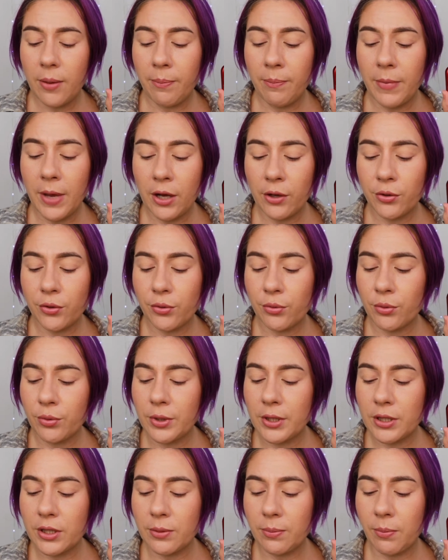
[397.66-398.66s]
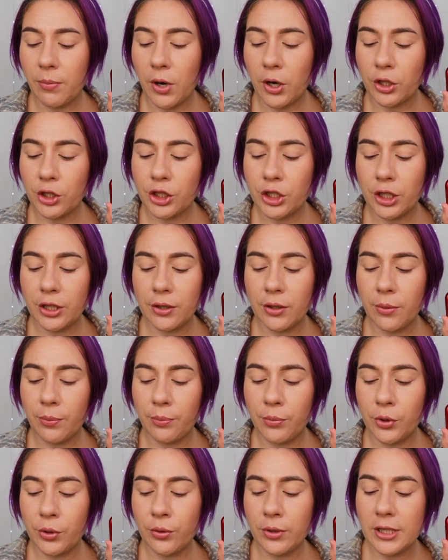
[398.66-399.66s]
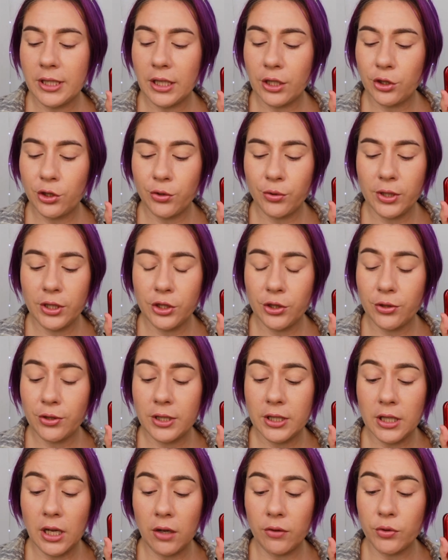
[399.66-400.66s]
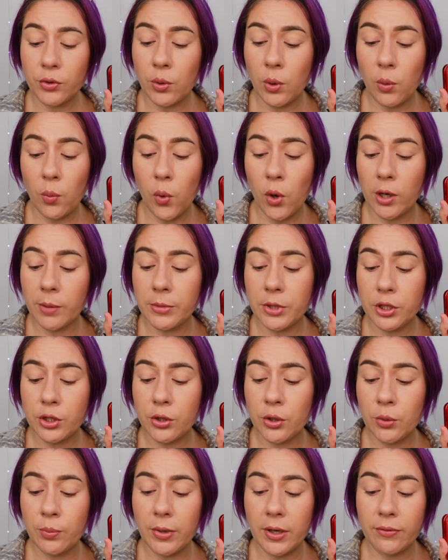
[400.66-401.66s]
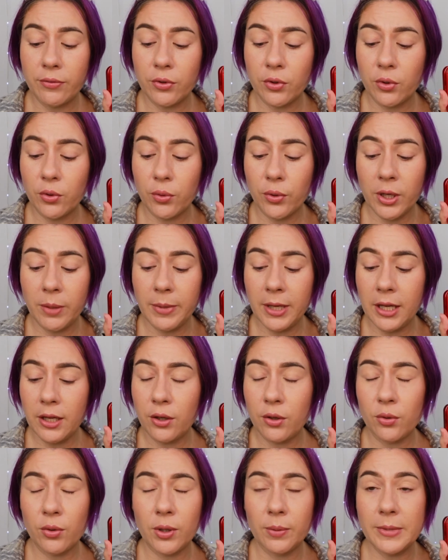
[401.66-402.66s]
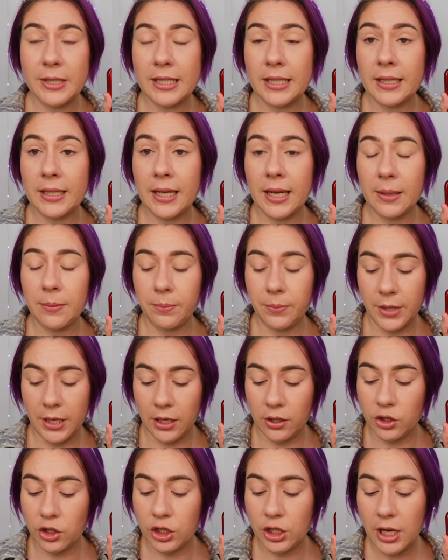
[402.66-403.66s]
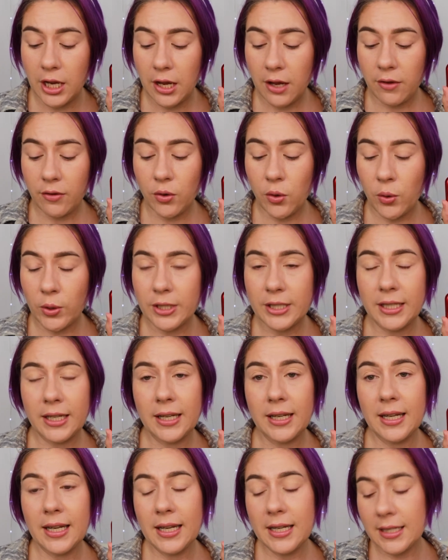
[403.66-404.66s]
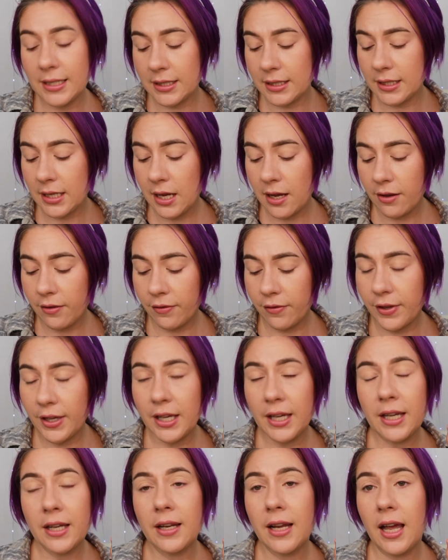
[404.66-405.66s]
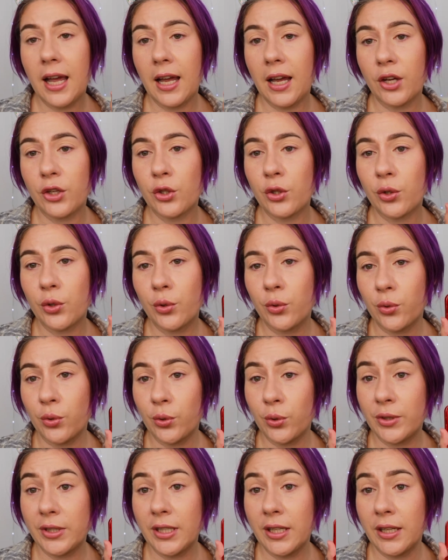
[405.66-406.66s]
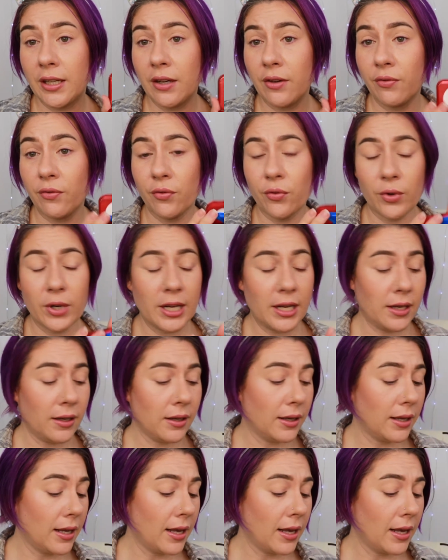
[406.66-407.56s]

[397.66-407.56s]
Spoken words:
Melt through this Martian mousse and treat yourself to a warm scoop of creamy crimson and peach. Of course, it is vegan and cruelty free.